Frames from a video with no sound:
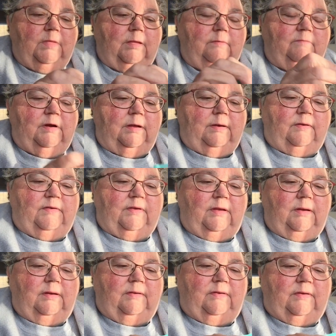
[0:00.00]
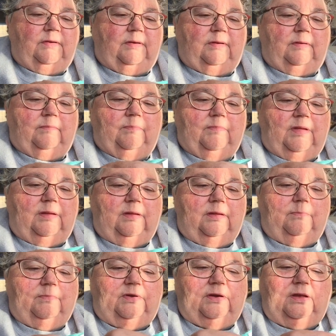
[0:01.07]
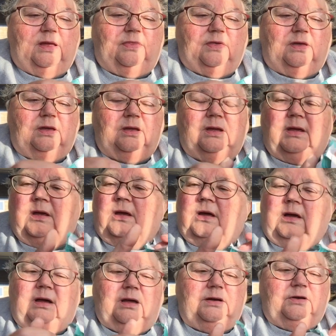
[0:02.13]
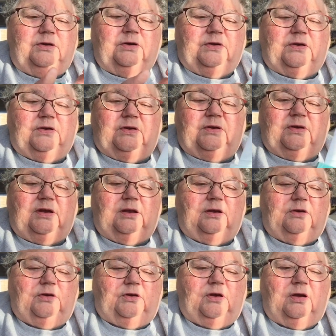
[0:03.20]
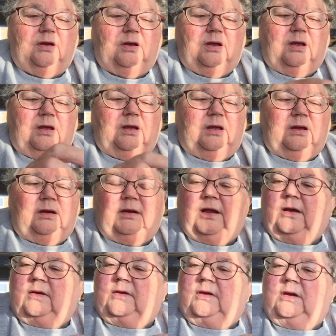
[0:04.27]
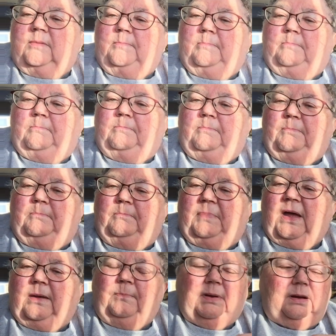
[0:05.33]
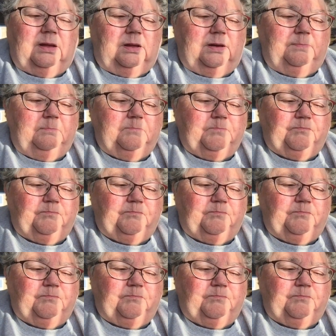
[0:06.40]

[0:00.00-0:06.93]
right sides together and just stitch next to your paper line.